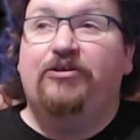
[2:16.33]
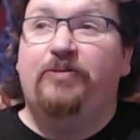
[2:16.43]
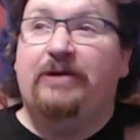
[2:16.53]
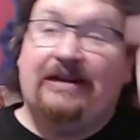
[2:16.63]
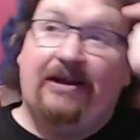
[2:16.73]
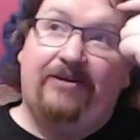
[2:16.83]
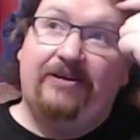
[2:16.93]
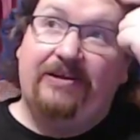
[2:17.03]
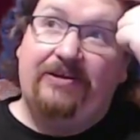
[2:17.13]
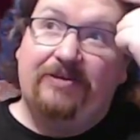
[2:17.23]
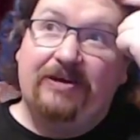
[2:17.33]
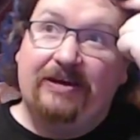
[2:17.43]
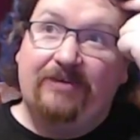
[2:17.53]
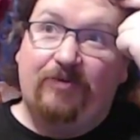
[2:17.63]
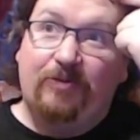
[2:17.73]
cool McLaren that you can
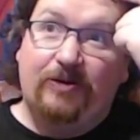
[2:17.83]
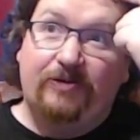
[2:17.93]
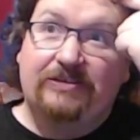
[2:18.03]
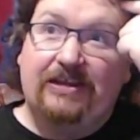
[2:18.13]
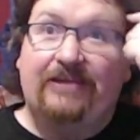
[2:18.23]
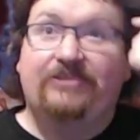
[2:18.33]
get from those